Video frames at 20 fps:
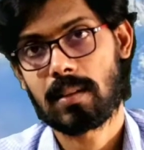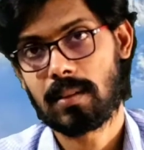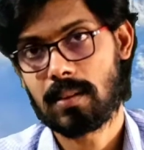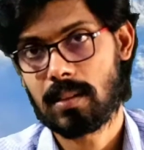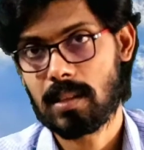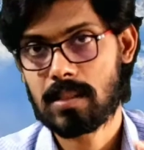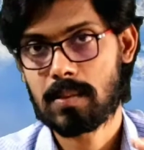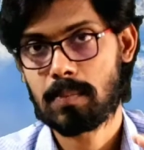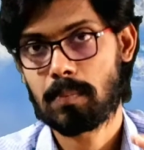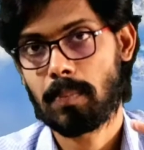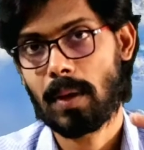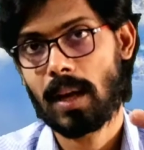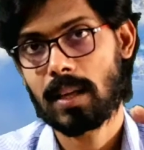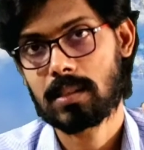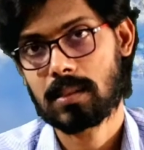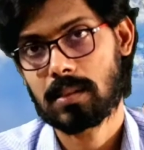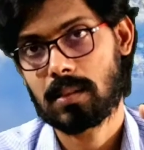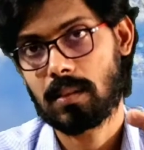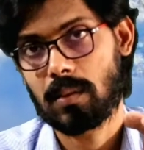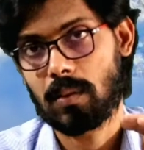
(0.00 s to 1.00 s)
this
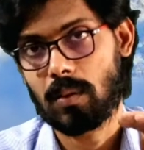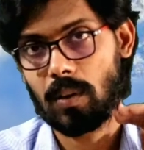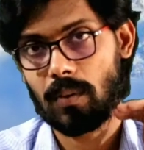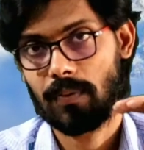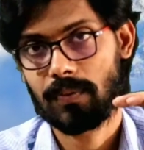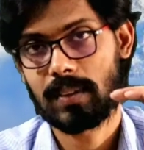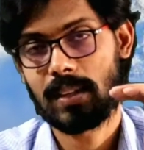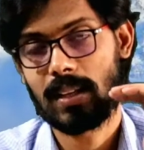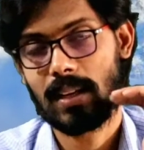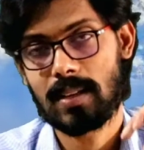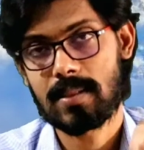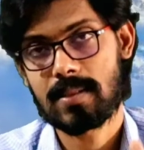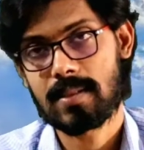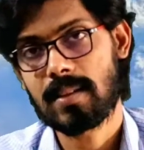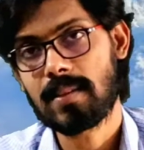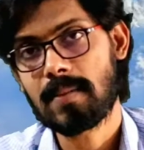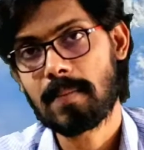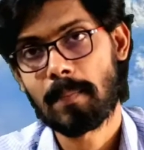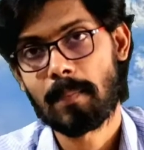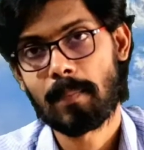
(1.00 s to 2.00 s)
part of the
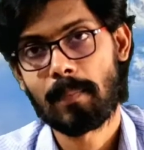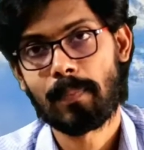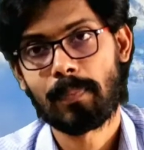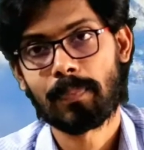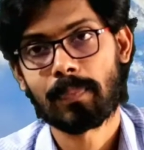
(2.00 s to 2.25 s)
lesson,